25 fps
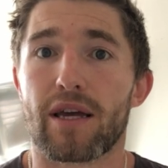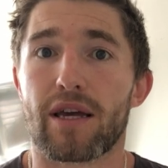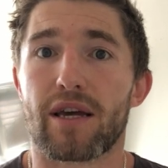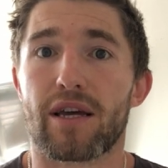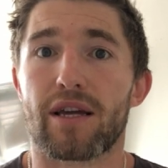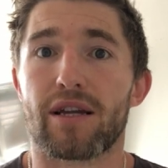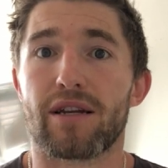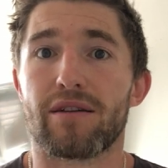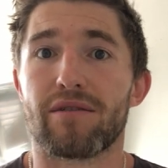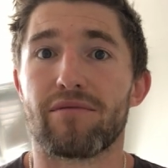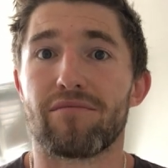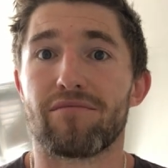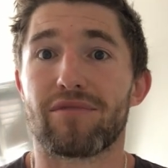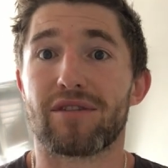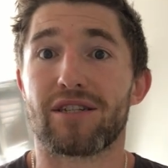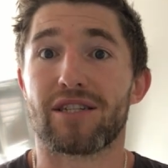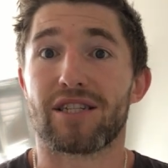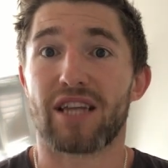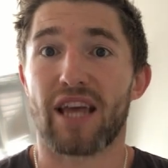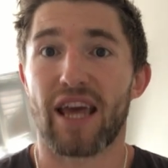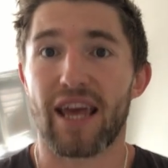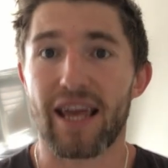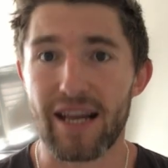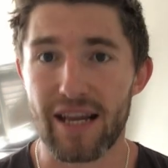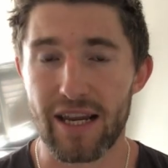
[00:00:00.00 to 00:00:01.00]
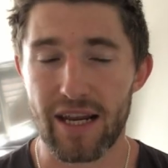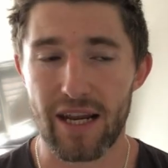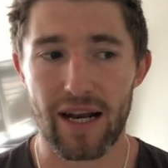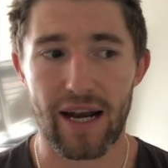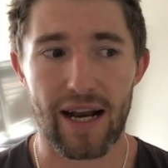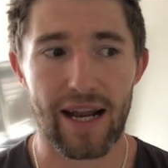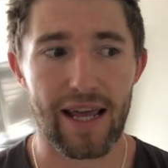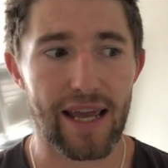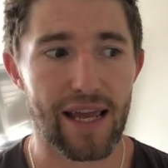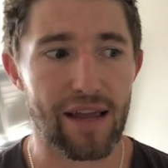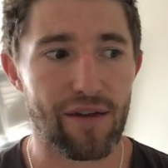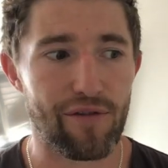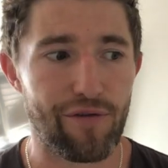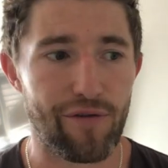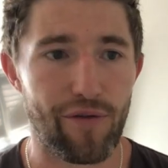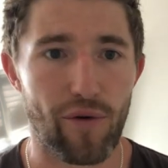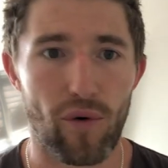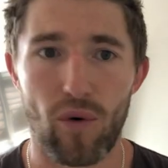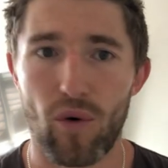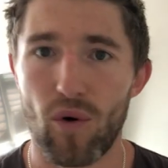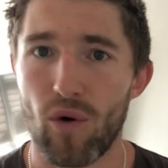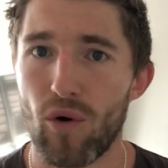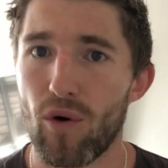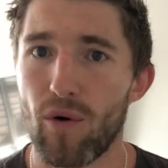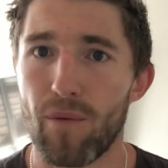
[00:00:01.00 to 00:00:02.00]
continually
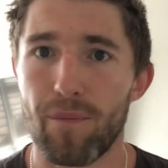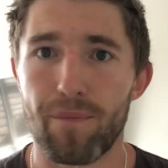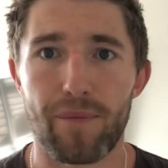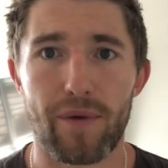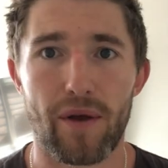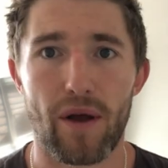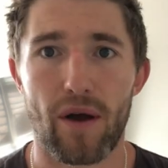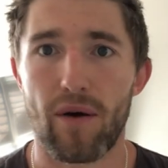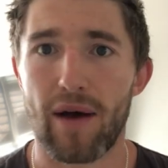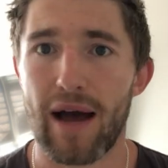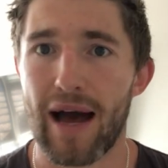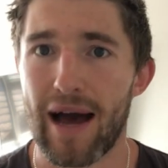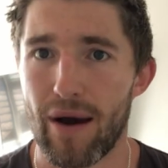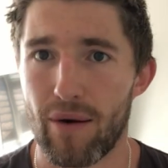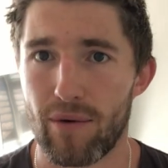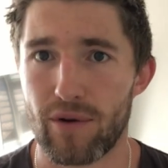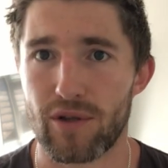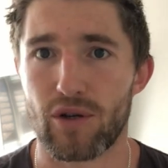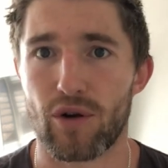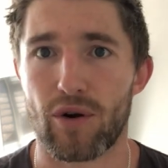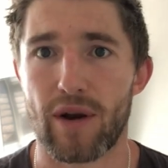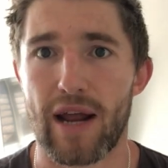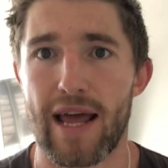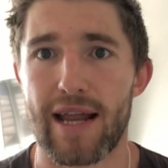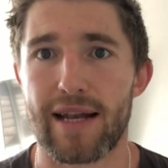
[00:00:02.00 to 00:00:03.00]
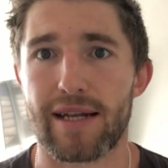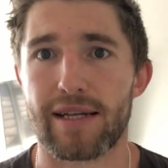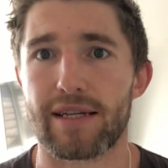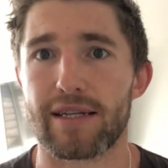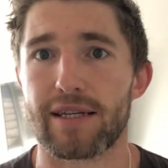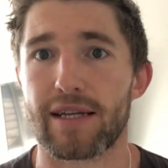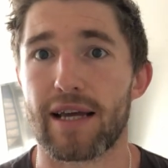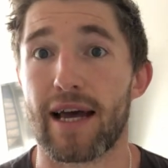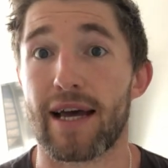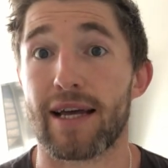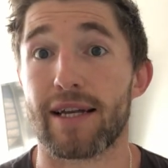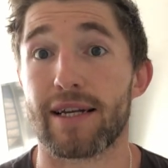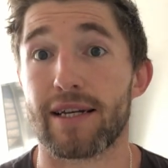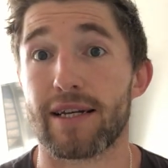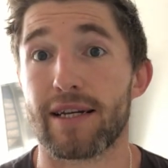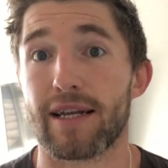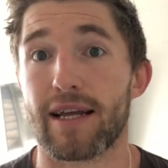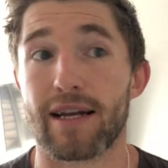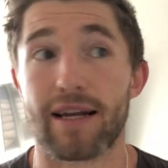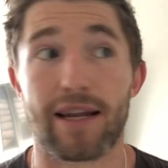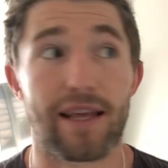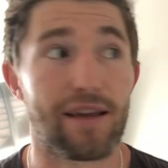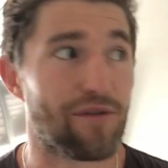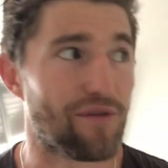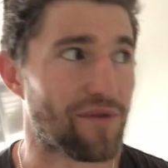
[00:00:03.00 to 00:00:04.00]
for, you know, hours on end,
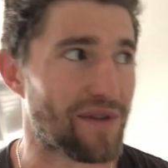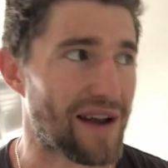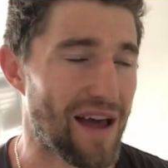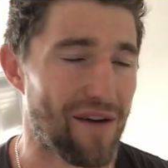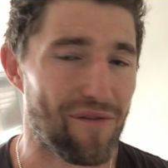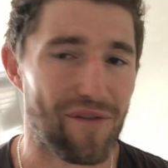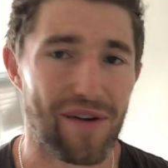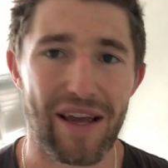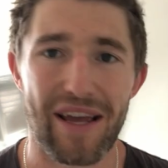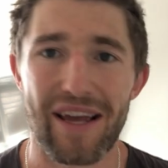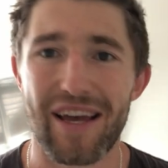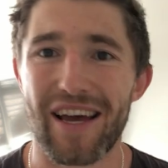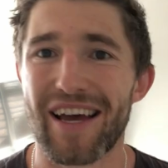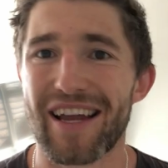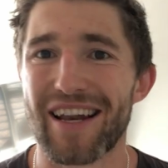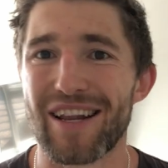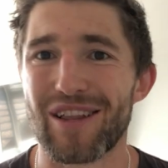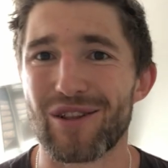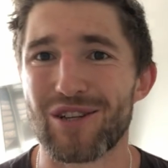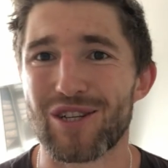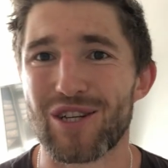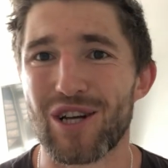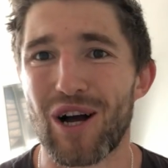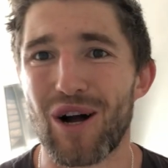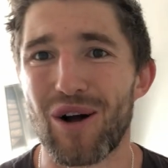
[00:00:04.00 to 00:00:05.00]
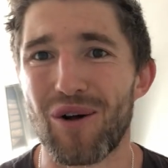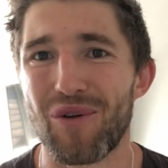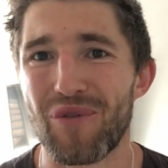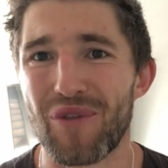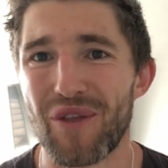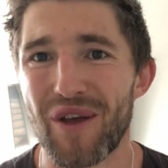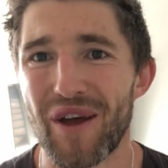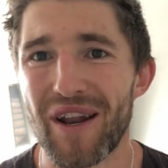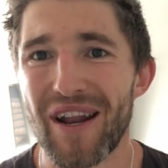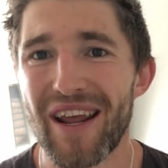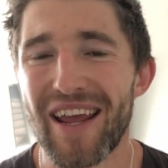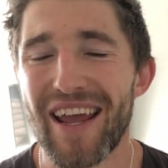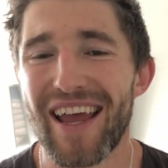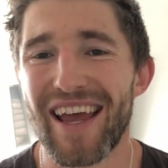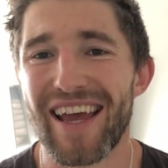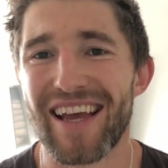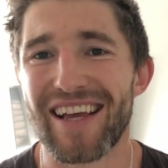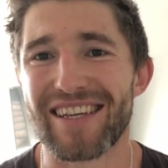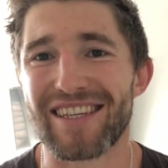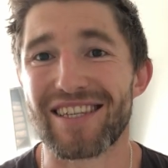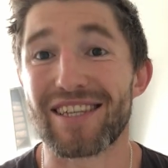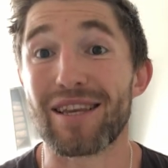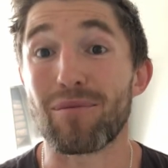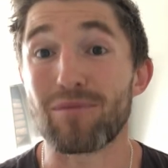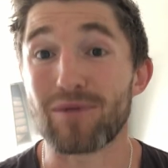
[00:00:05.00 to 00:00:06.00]
and even having a little child that
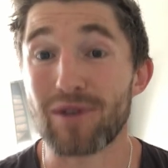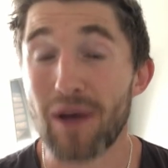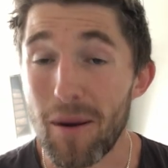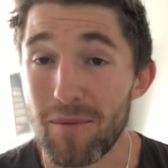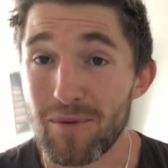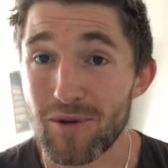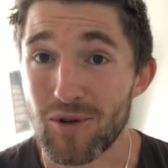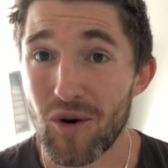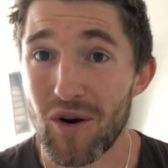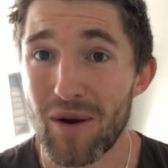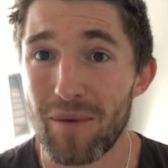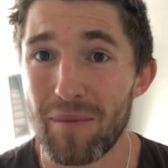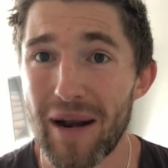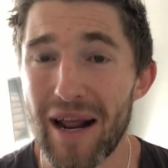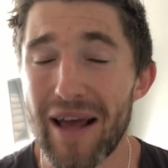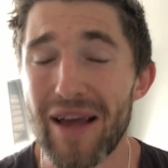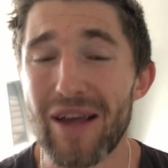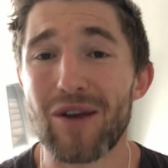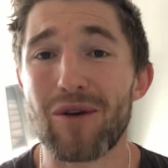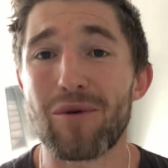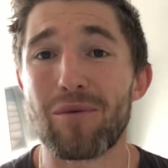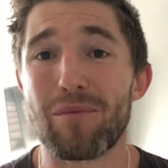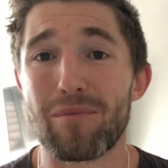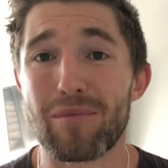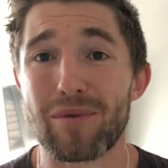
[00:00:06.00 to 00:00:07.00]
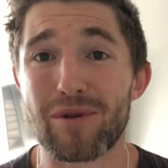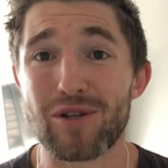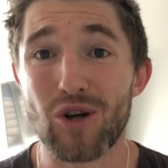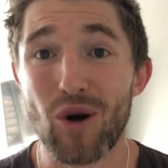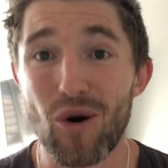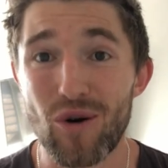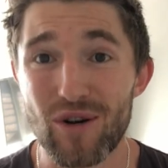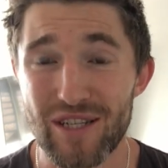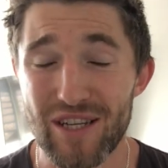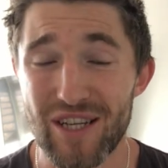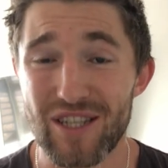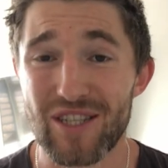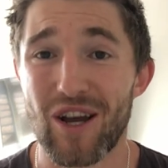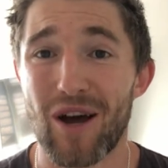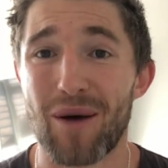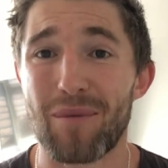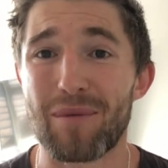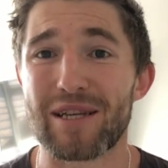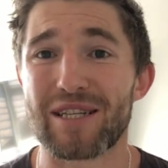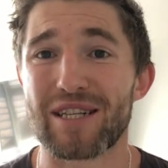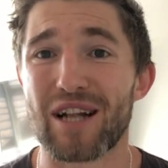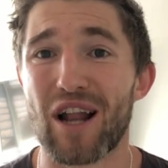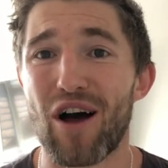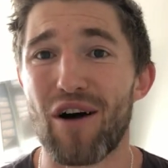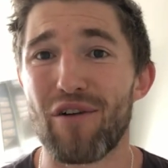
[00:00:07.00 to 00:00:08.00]
is sometimes screaming at you, majority of the time
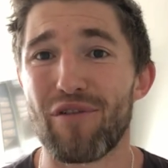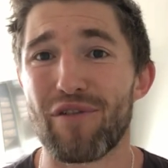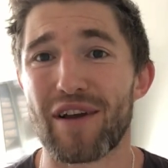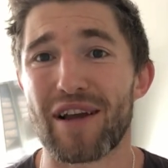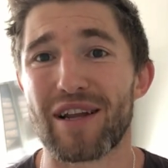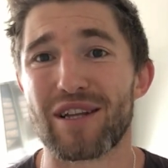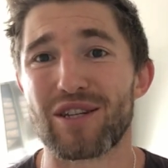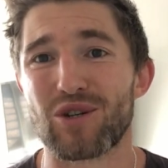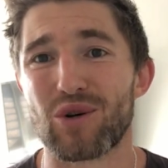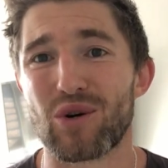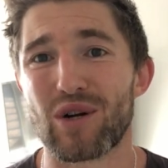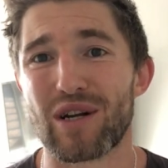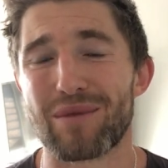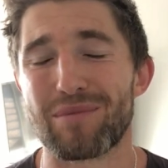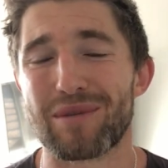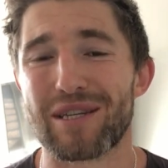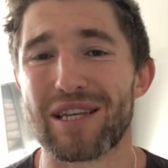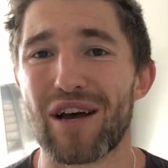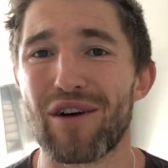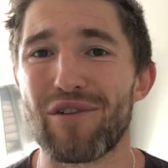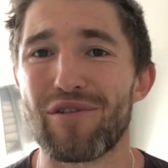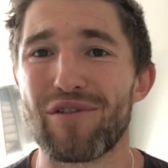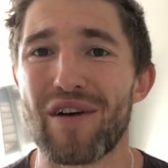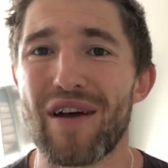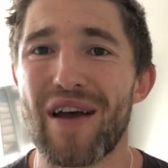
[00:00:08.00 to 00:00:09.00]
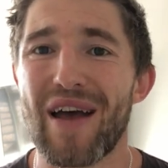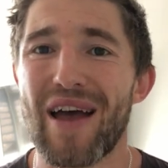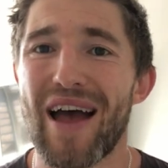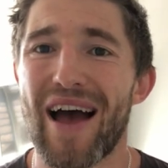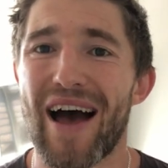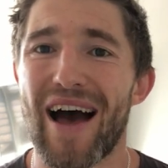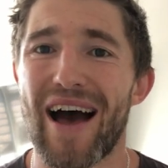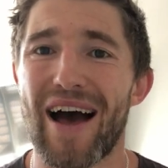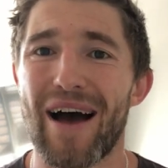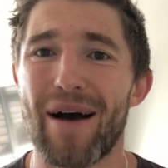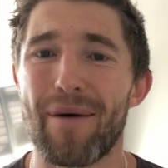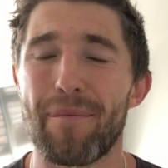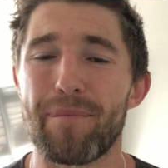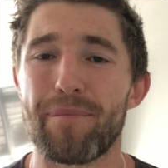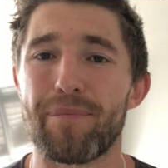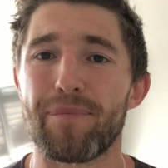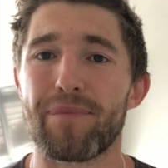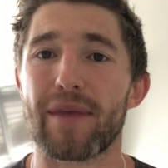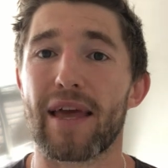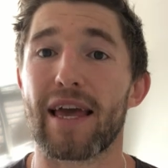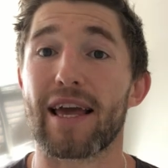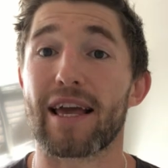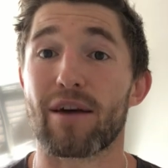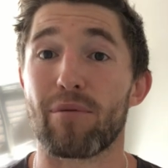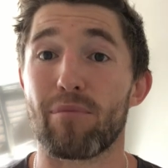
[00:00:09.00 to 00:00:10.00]
he's laughing and enjoying himself,
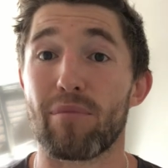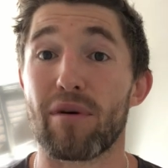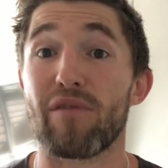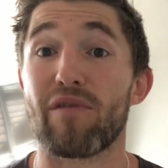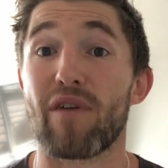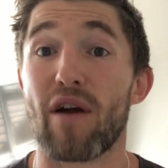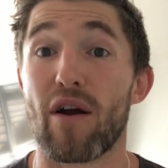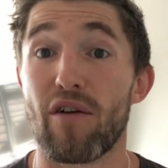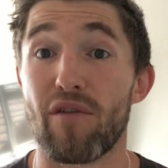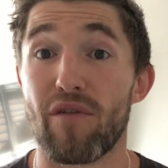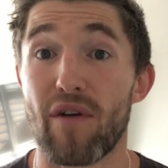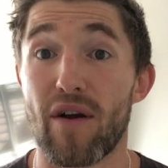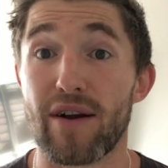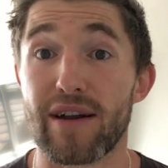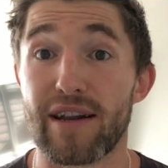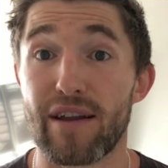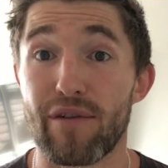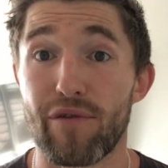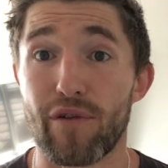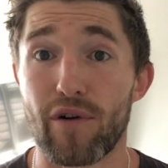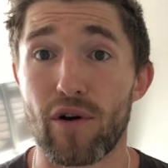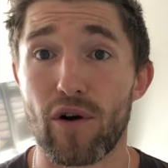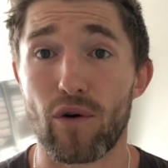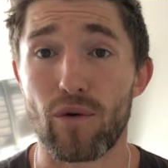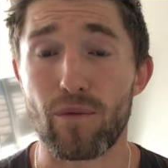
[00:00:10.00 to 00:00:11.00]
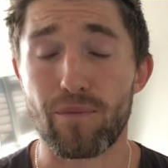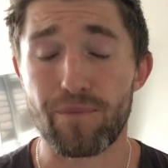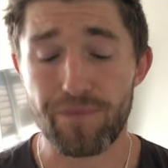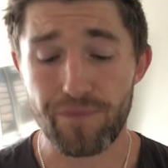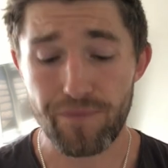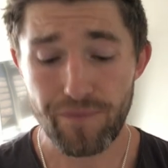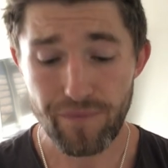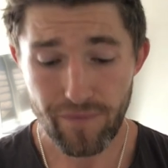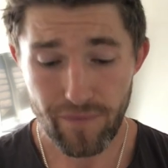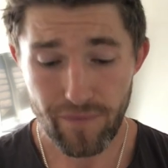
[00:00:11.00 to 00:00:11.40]
it can be very, very difficult.